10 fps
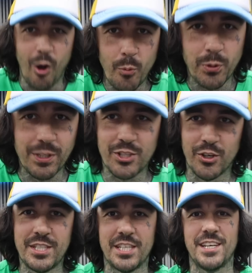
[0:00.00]
hope you
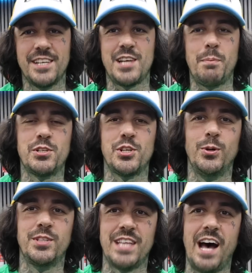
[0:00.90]
enjoyed today's
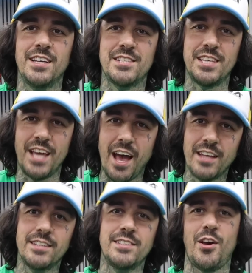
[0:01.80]
episode. That is the
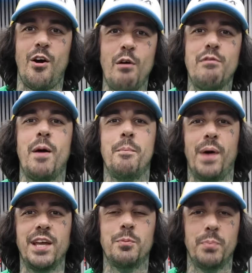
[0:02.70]
end of a
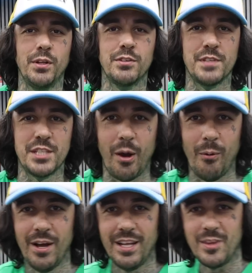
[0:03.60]
bike build
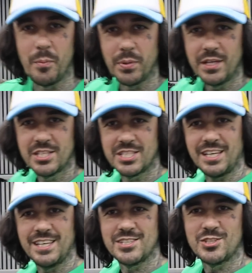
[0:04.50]
video. The
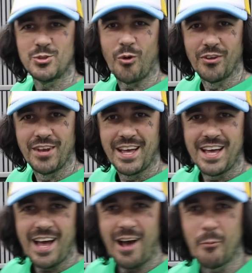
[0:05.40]
beast is done
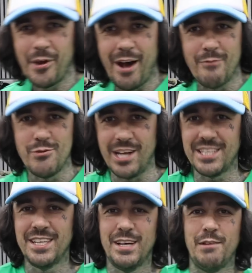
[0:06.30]
and we are
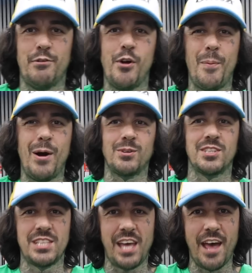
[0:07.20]
ready for
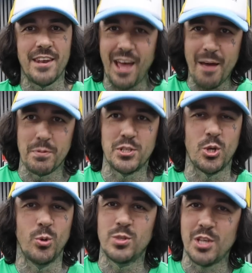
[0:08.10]
about 10
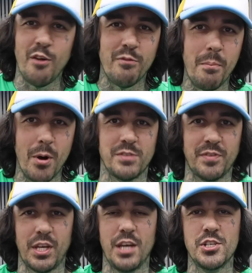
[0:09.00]
episodes of
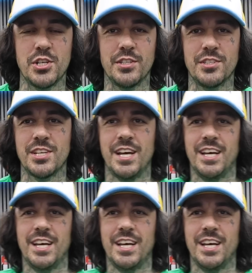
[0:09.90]
modifications